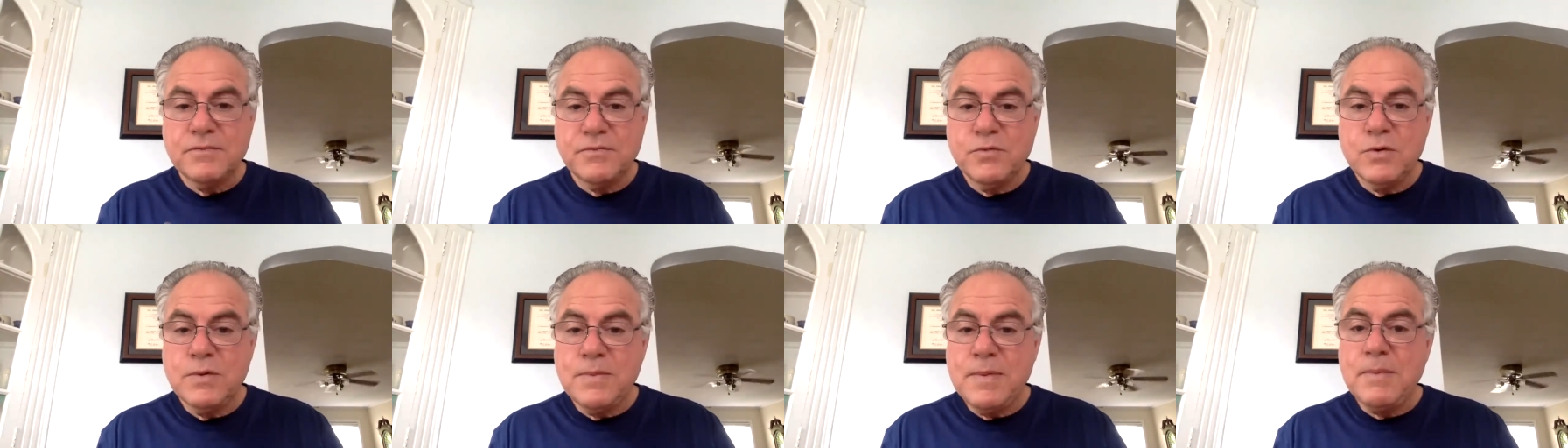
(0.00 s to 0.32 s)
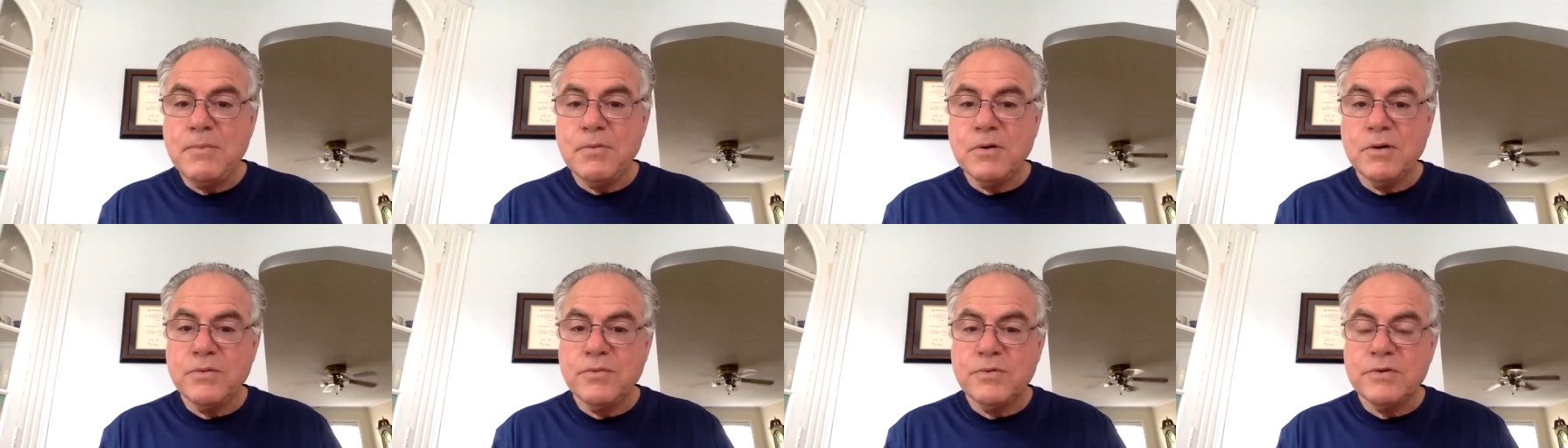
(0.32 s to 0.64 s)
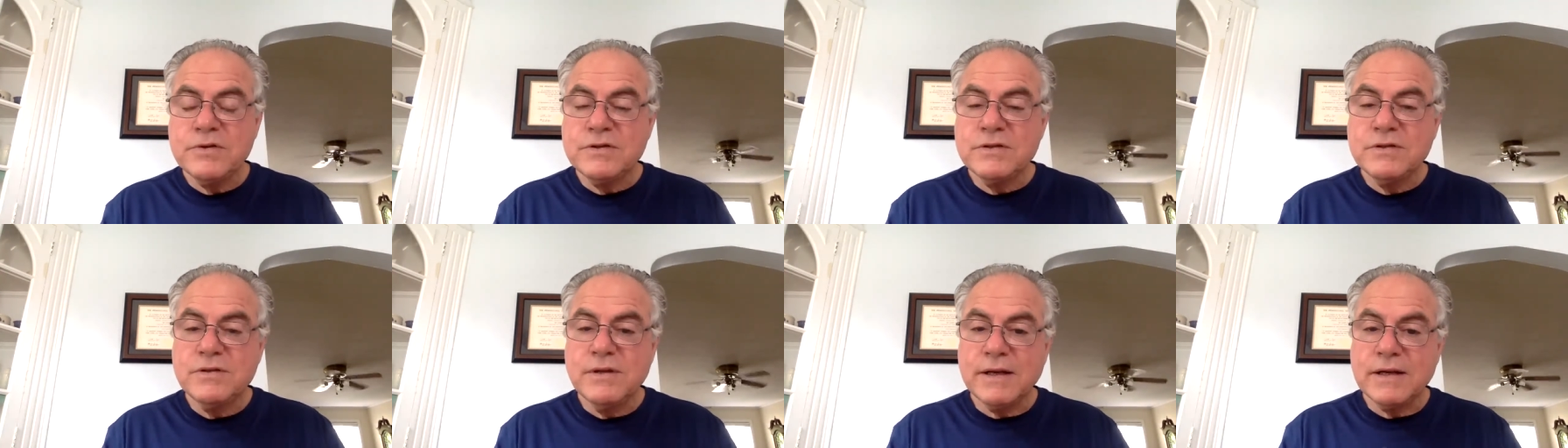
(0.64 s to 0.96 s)
Remember, it
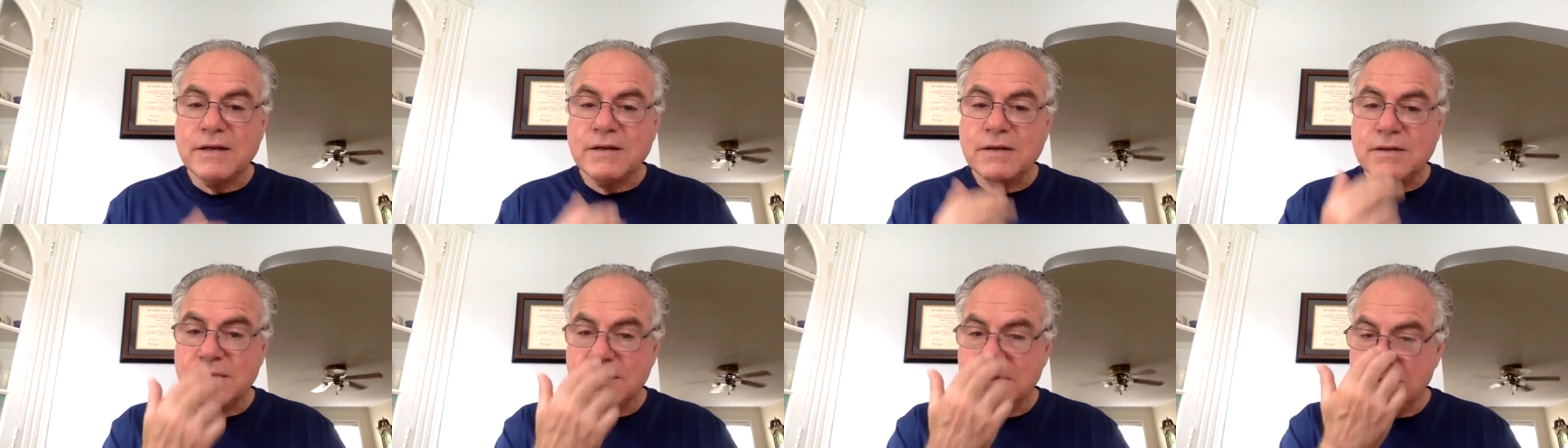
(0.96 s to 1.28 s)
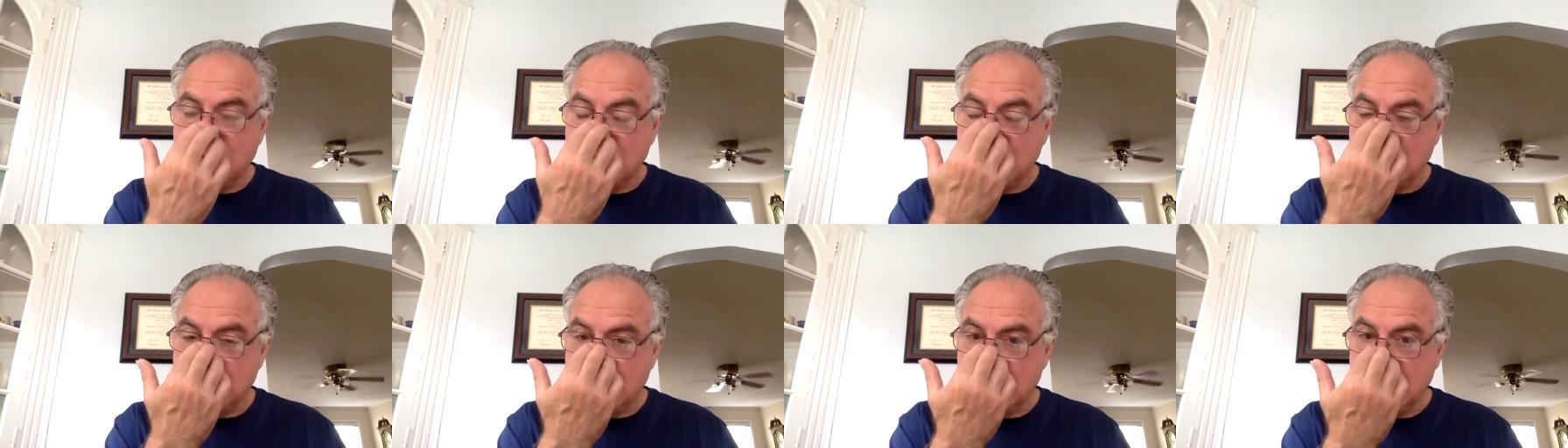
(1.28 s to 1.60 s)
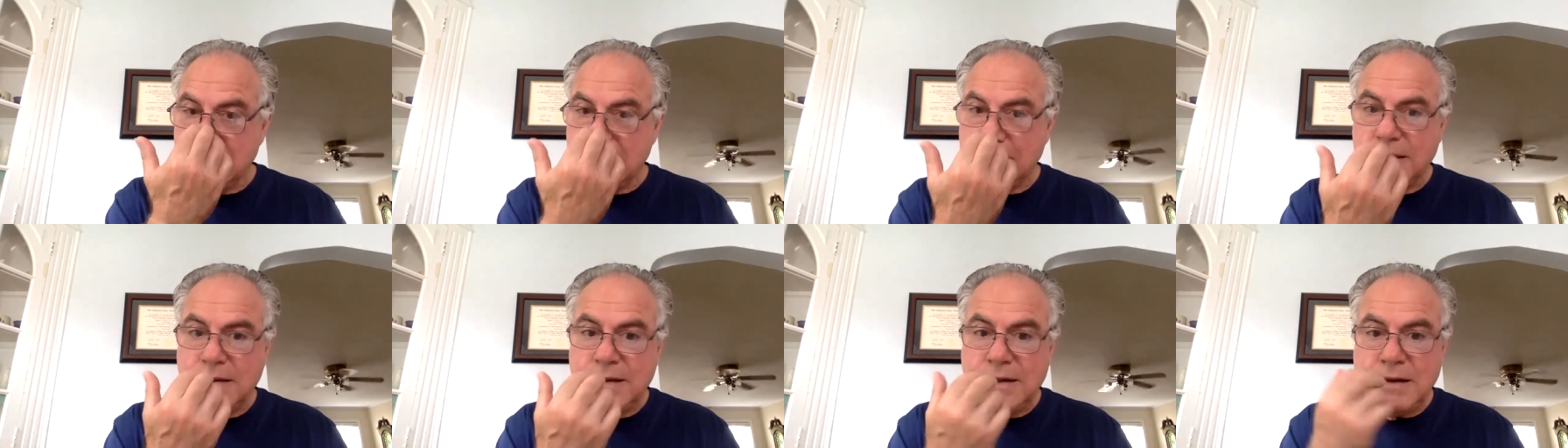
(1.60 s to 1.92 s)
was like
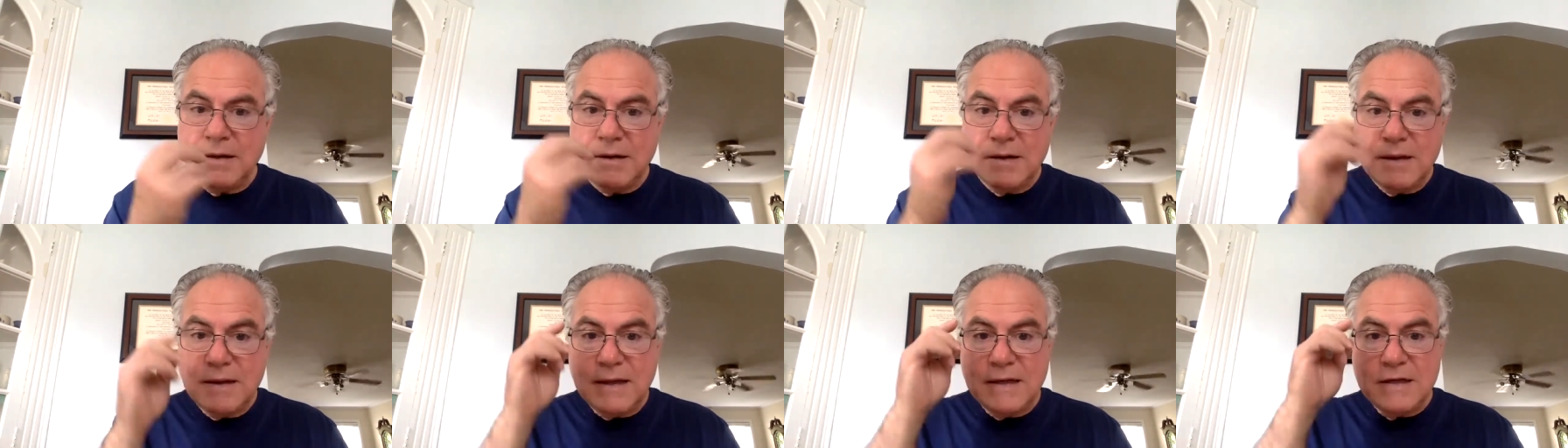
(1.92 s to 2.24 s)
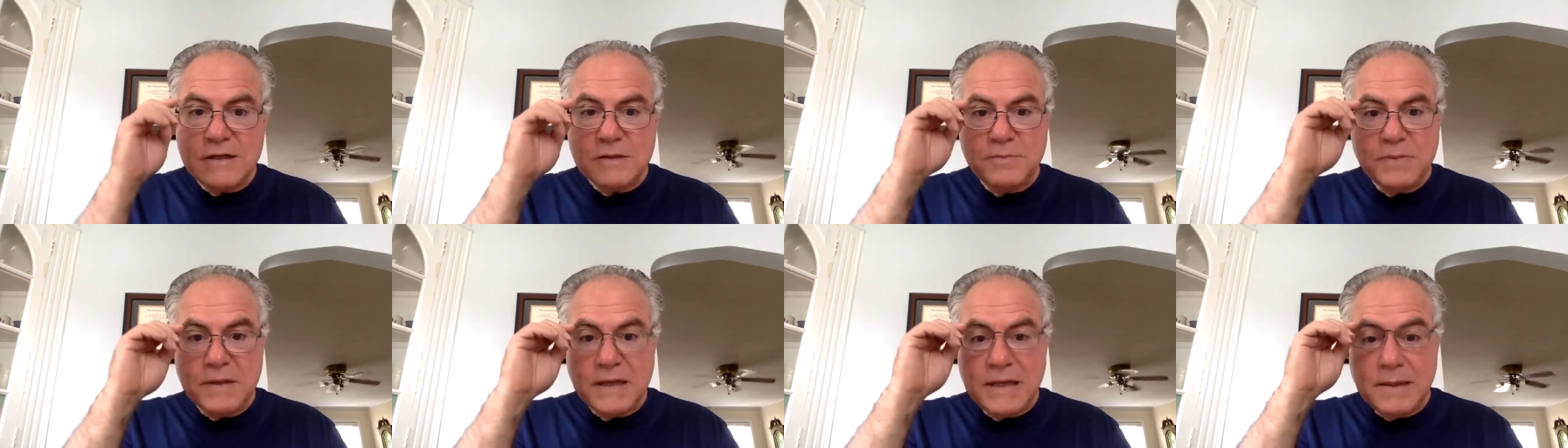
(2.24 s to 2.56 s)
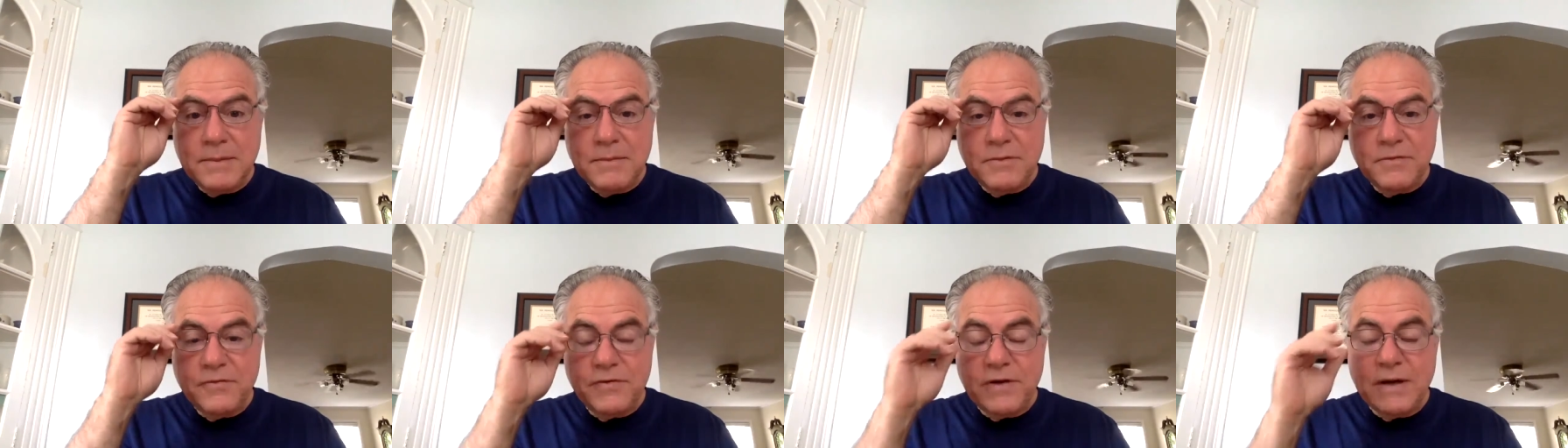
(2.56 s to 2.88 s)
Heraclitus
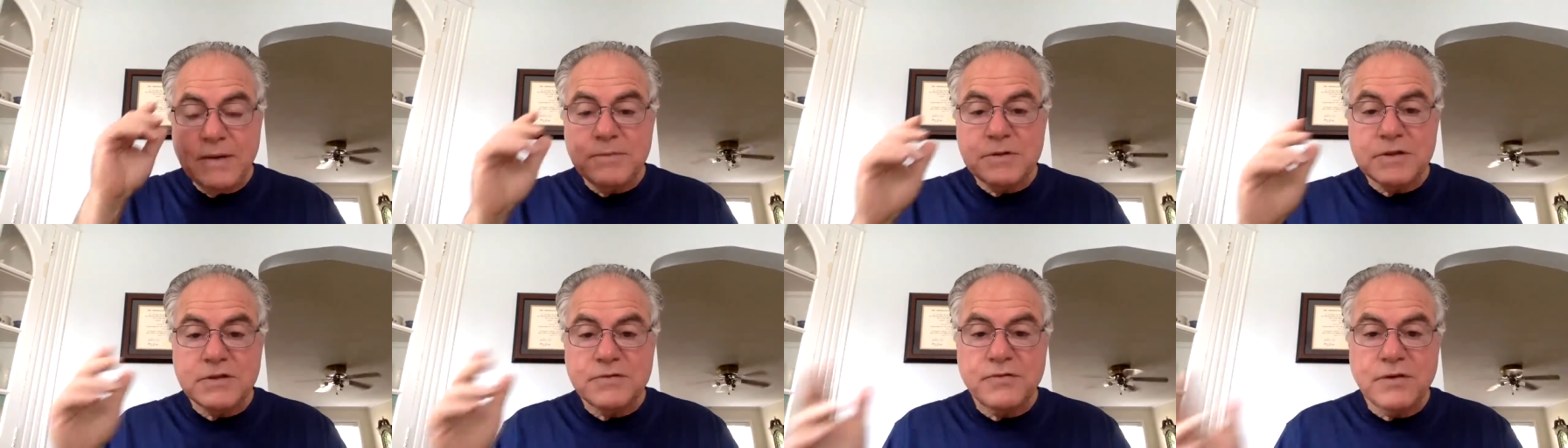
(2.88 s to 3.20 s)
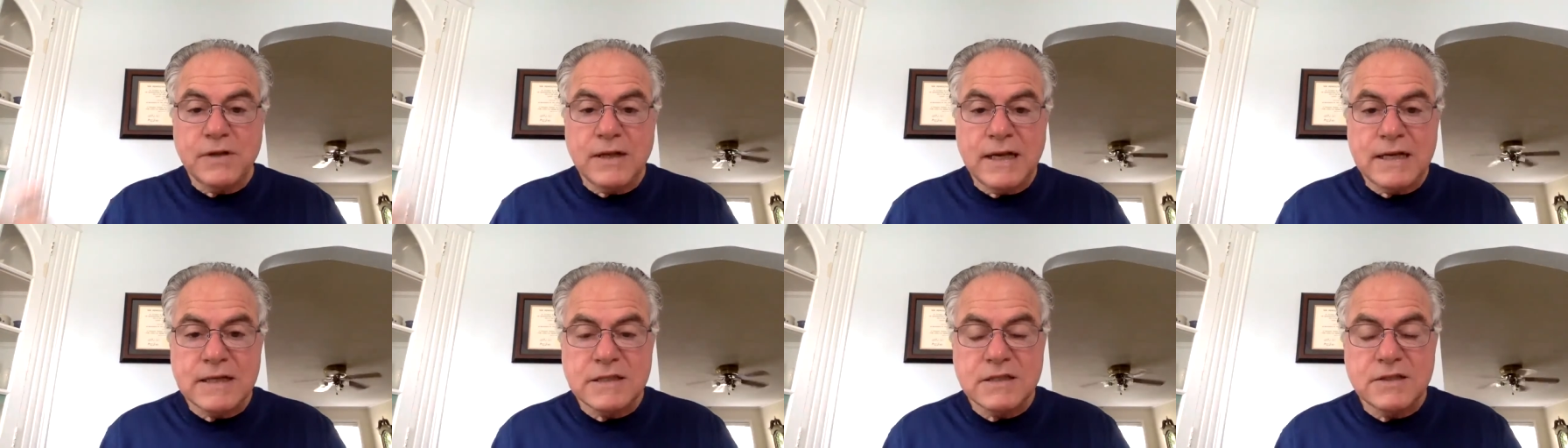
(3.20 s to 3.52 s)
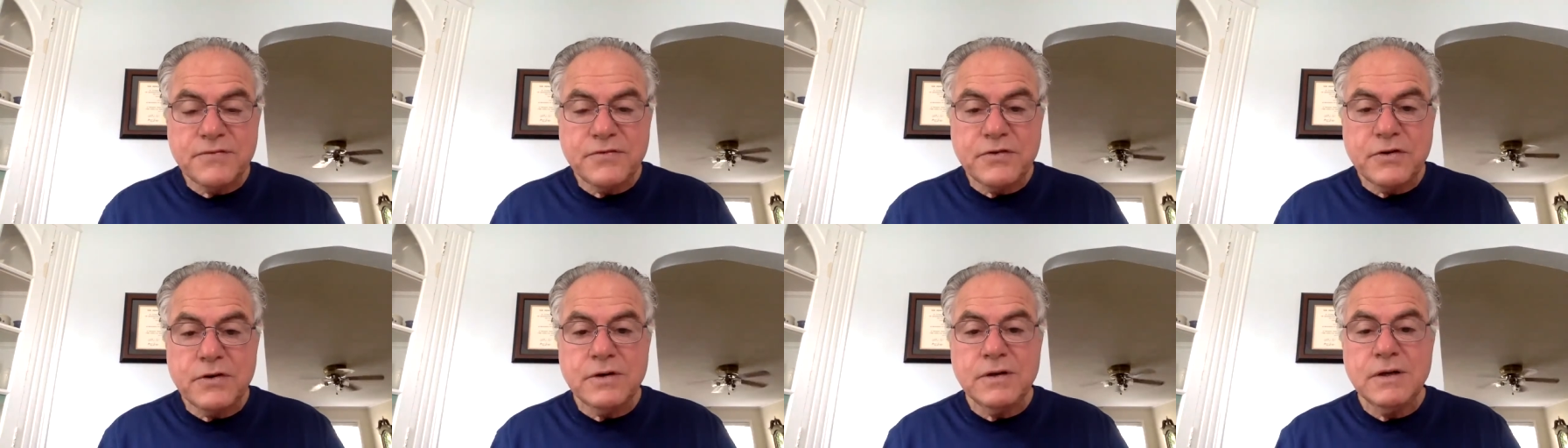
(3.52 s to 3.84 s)
became a famous
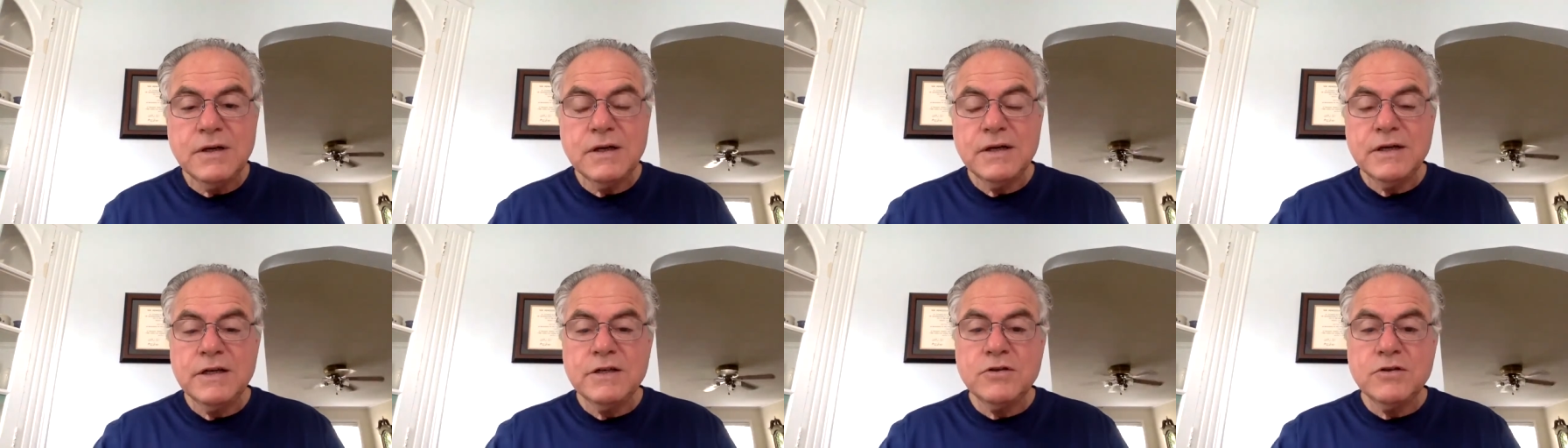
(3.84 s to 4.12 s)
philosopher.